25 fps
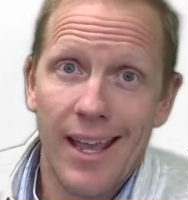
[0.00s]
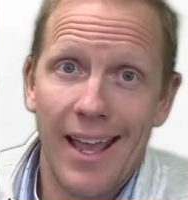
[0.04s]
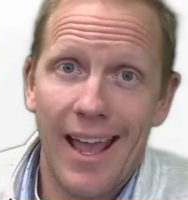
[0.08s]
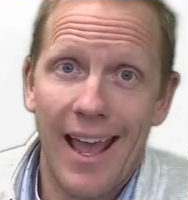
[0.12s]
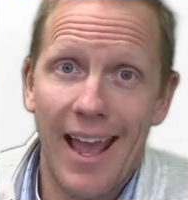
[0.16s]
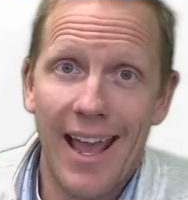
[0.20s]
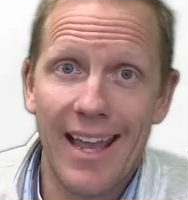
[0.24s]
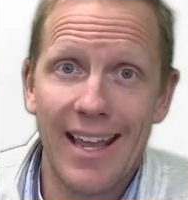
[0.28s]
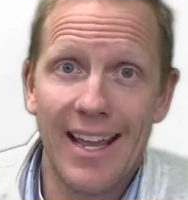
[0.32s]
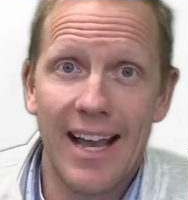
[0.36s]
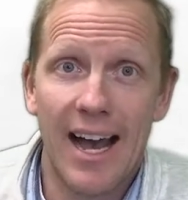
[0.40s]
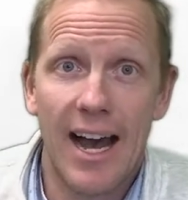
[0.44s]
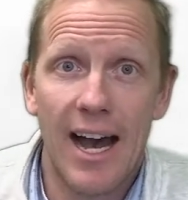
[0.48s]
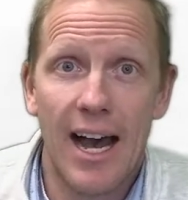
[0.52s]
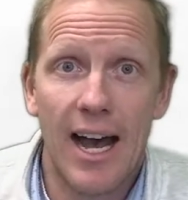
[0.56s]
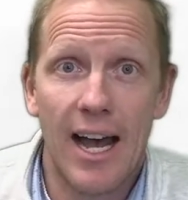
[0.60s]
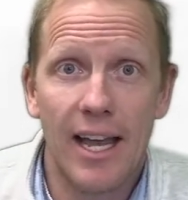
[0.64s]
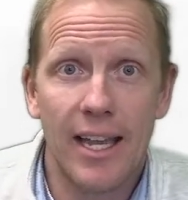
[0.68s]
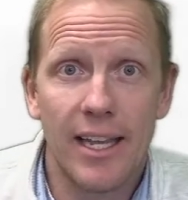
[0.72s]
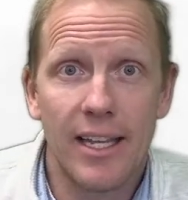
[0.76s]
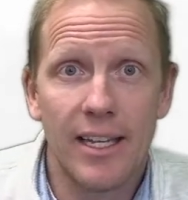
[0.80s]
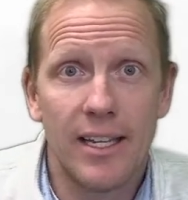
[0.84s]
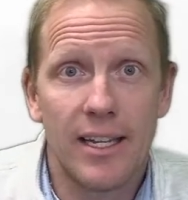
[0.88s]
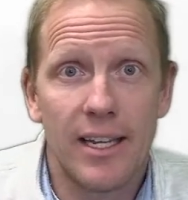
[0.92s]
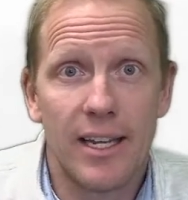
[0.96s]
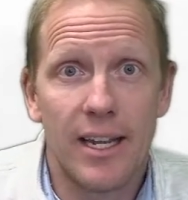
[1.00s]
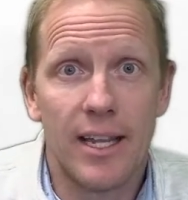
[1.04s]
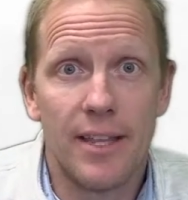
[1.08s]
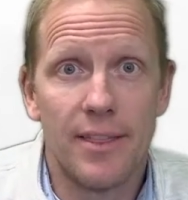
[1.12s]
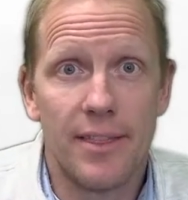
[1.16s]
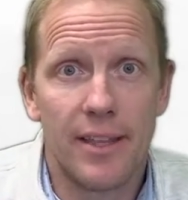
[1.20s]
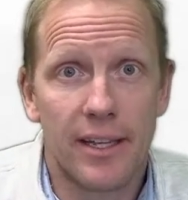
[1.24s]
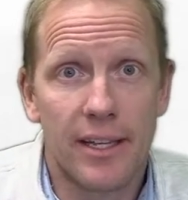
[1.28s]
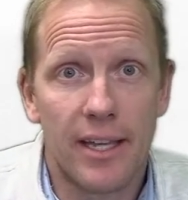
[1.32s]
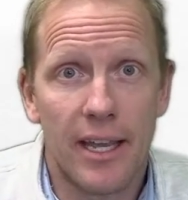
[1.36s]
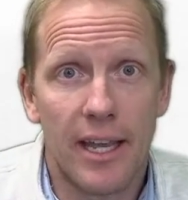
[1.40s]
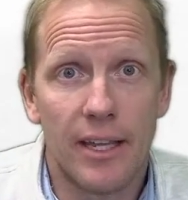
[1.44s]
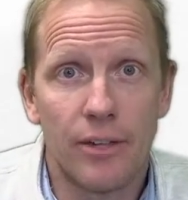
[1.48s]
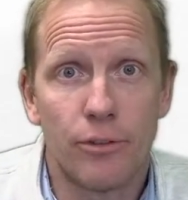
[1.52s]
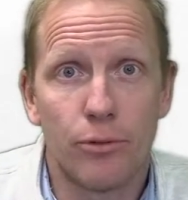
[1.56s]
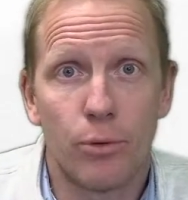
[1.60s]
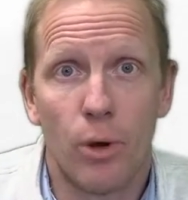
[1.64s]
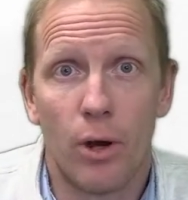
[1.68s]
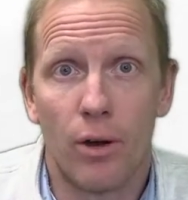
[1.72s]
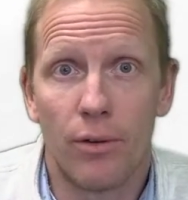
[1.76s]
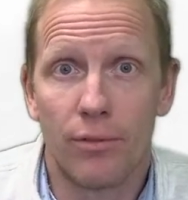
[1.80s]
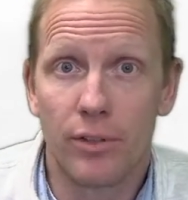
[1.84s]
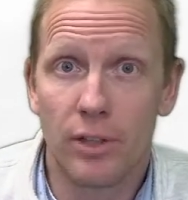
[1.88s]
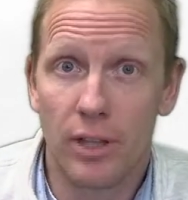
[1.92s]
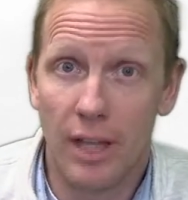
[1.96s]
AI in the
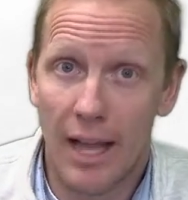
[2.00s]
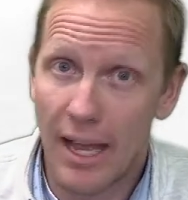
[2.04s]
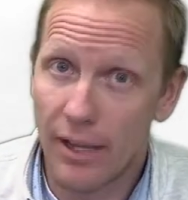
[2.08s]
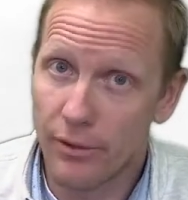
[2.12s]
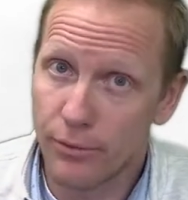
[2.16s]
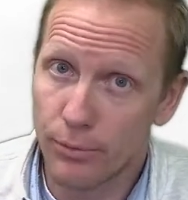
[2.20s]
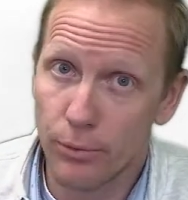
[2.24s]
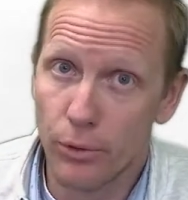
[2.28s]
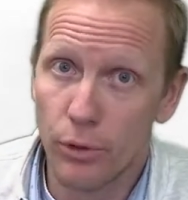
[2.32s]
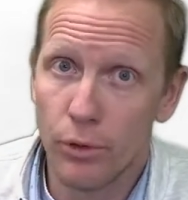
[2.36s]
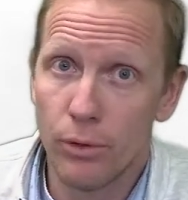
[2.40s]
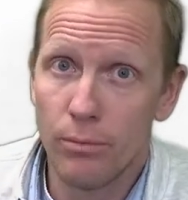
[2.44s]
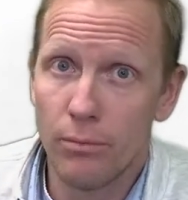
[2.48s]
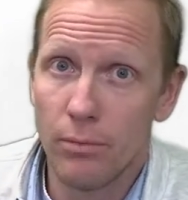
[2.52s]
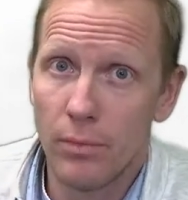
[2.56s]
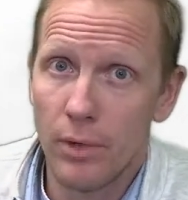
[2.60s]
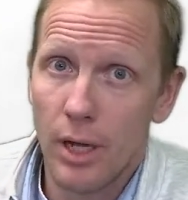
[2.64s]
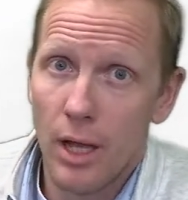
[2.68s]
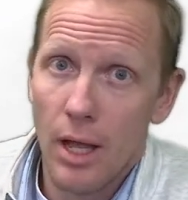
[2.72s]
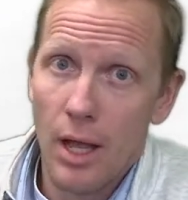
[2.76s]
K-12 Classroom.